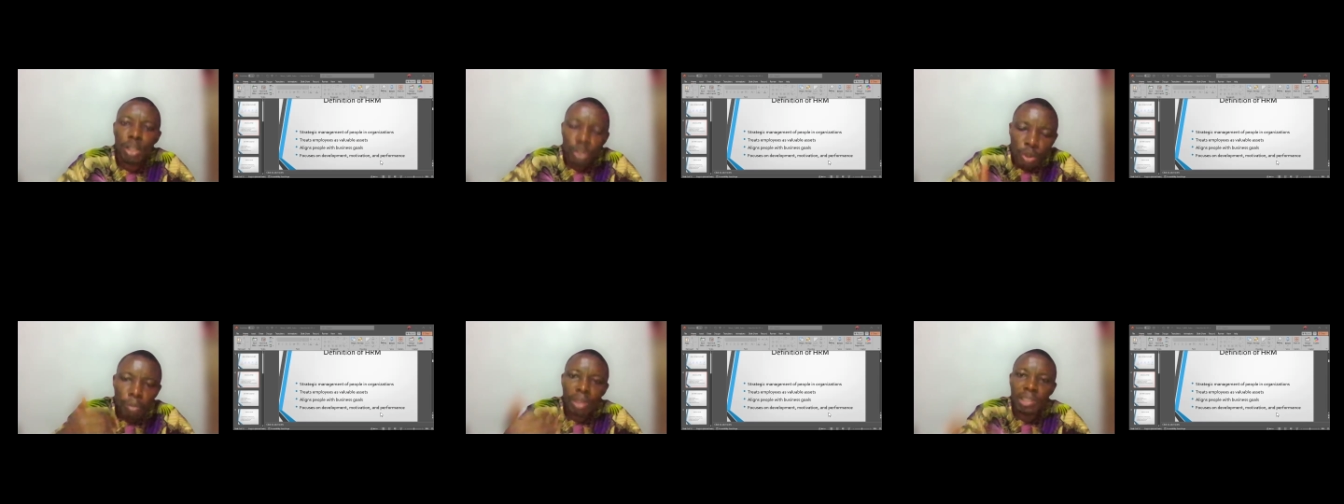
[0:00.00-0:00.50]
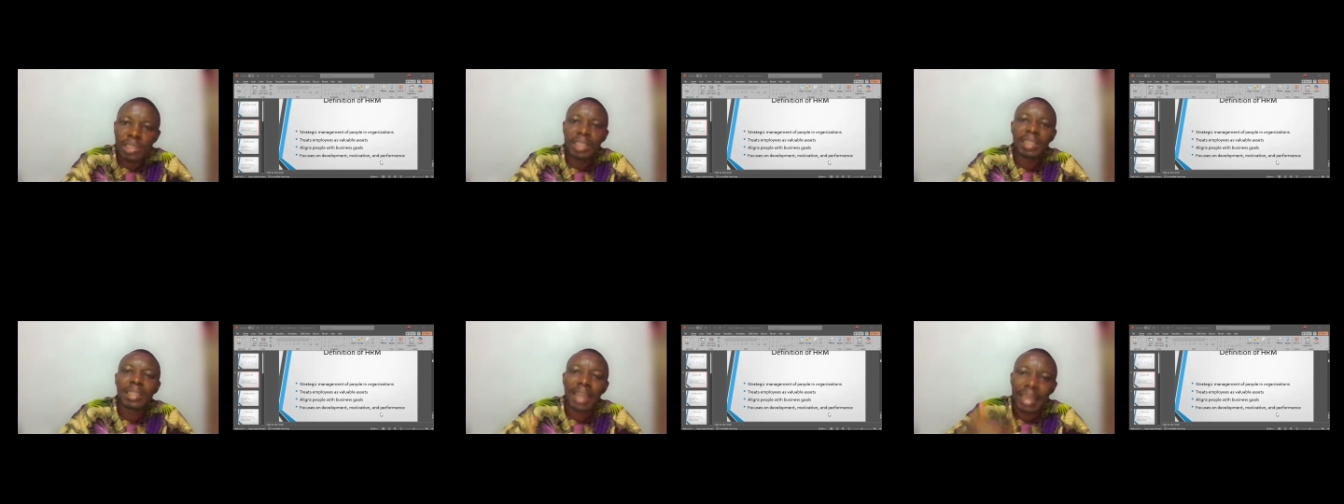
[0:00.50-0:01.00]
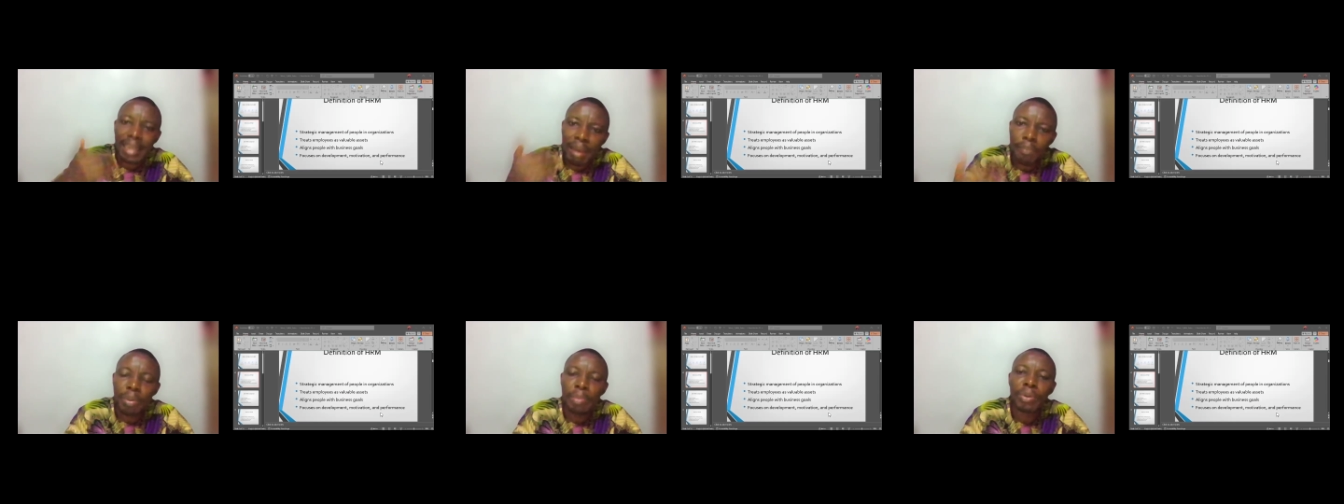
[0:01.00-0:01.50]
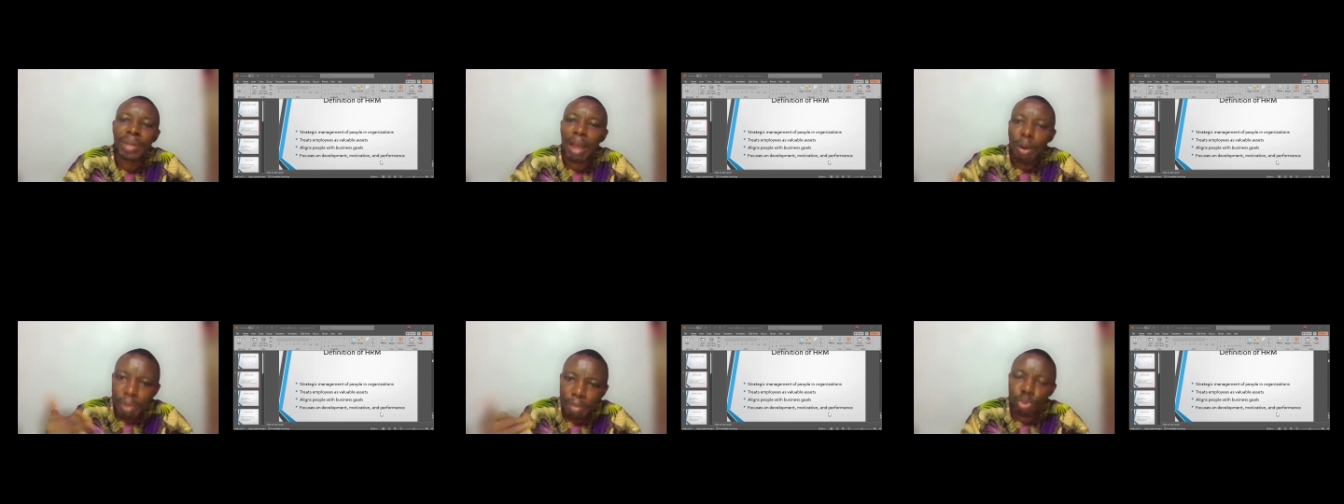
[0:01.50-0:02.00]
you must see that there are people that
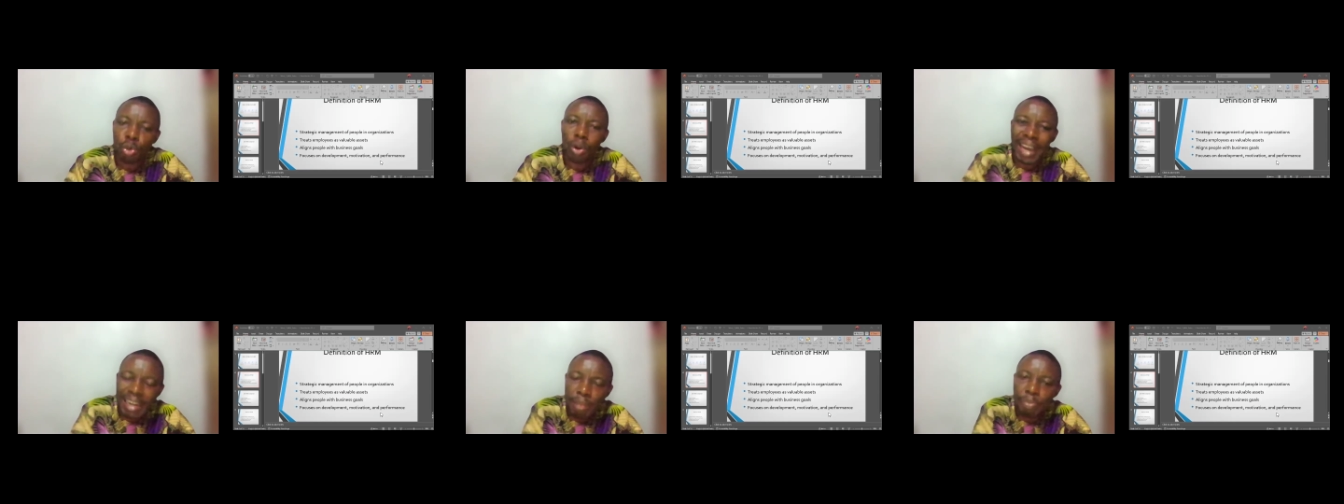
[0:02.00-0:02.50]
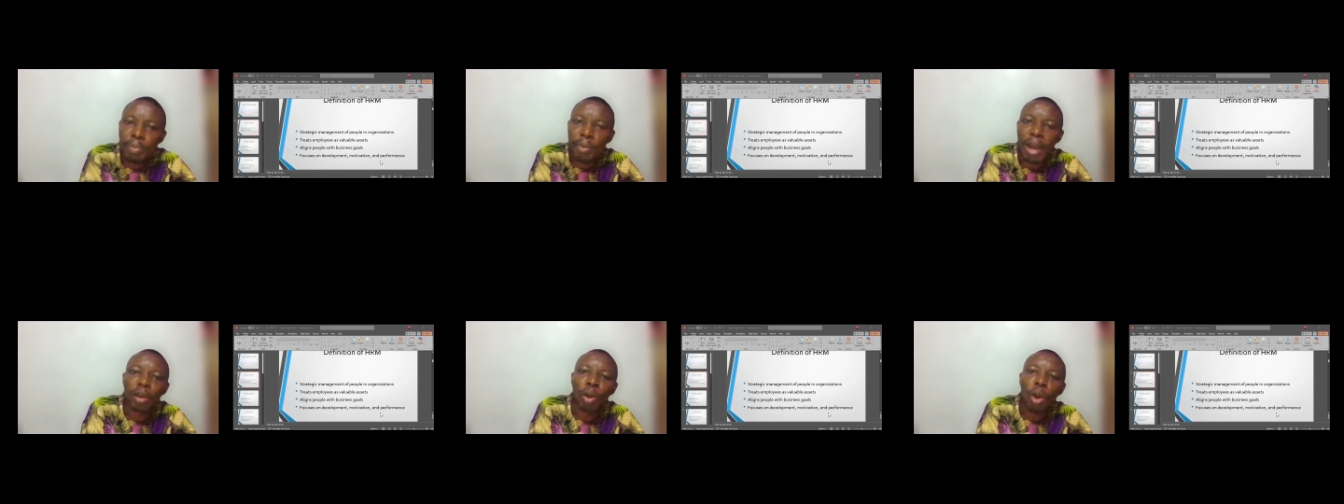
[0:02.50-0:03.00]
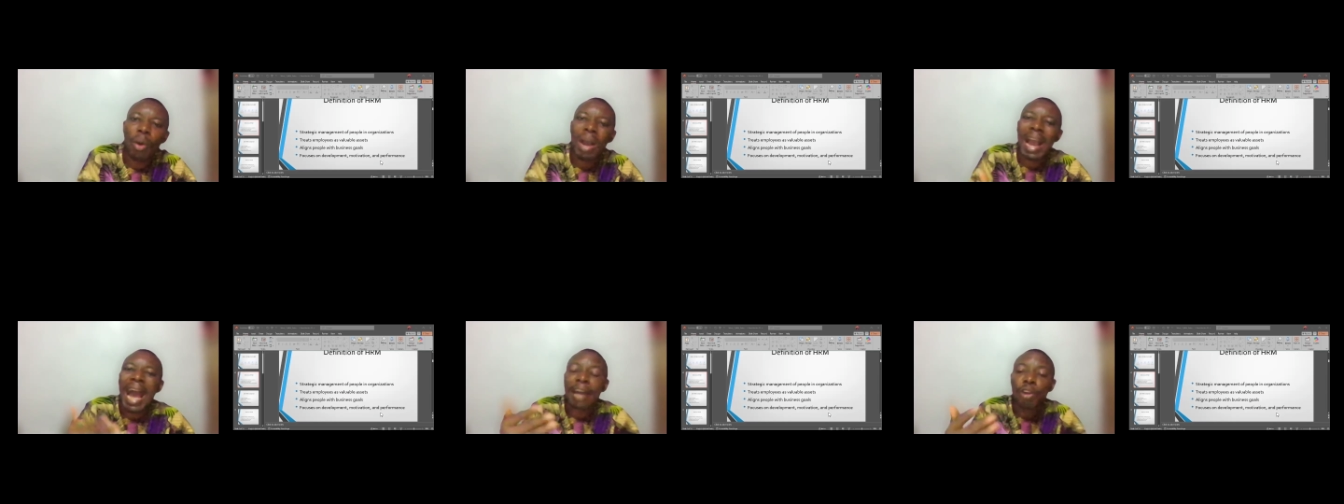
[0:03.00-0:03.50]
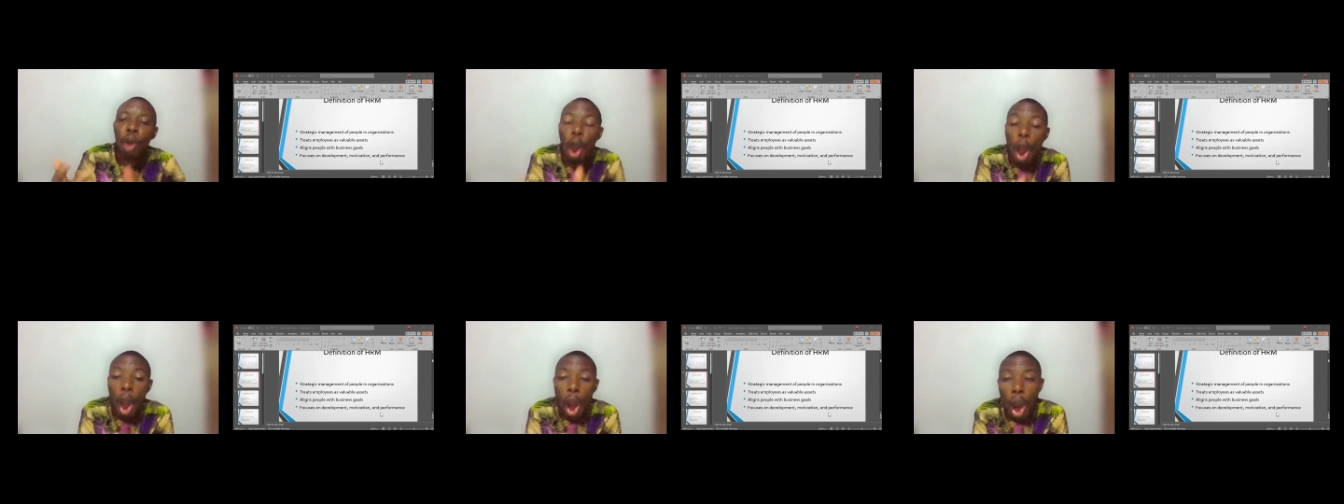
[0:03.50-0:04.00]
will be able to carry people along and
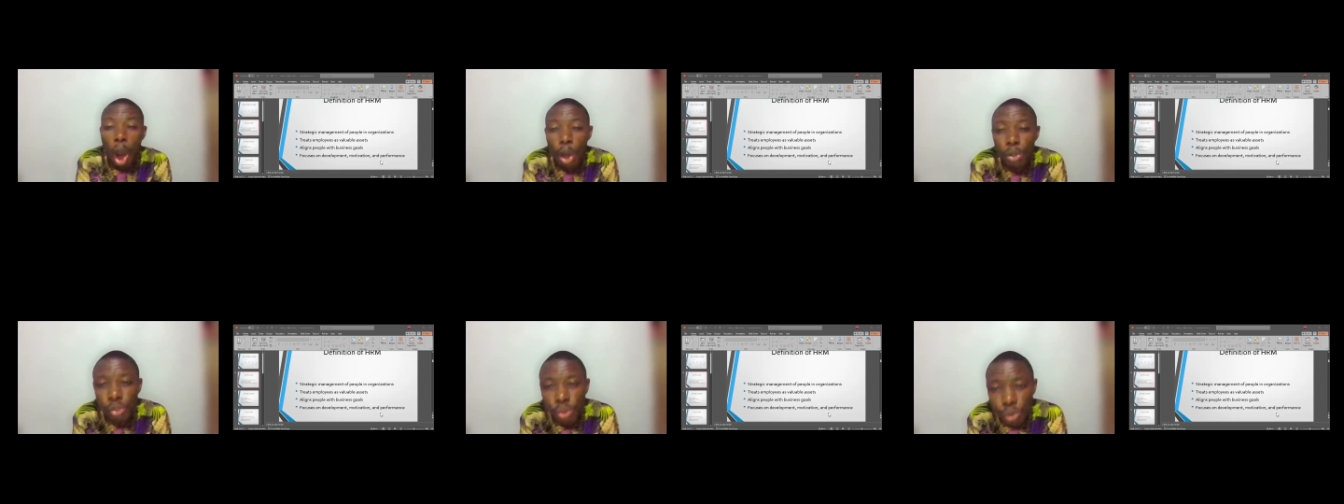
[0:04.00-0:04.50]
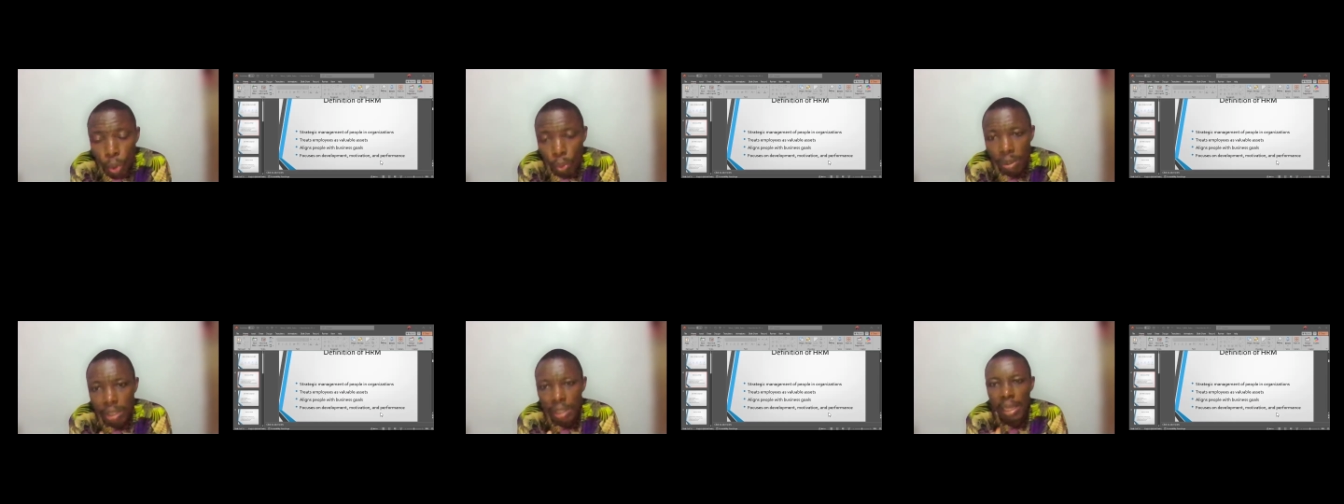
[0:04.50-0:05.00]
also